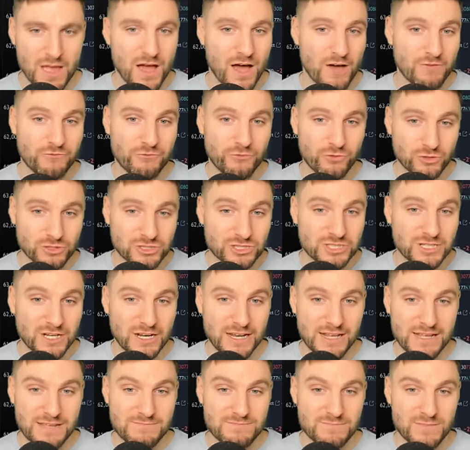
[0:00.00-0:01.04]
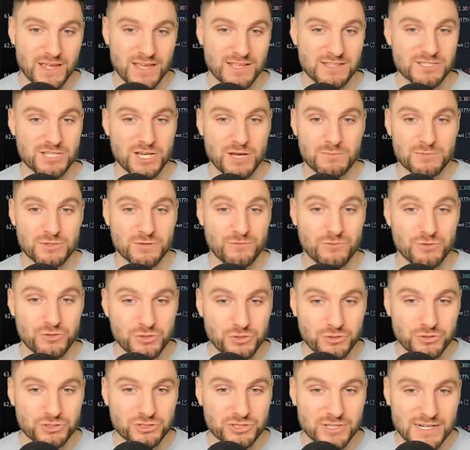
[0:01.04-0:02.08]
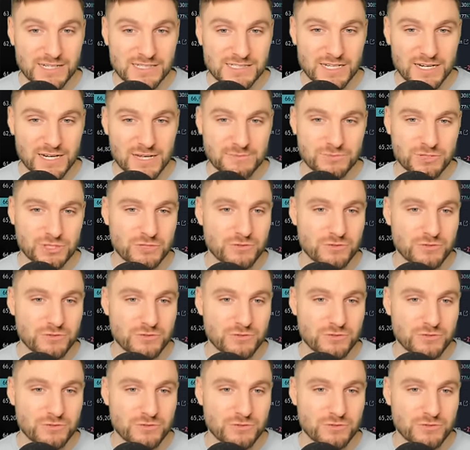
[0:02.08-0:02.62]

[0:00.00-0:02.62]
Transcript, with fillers: Unfortunately, in terms of new trade setups,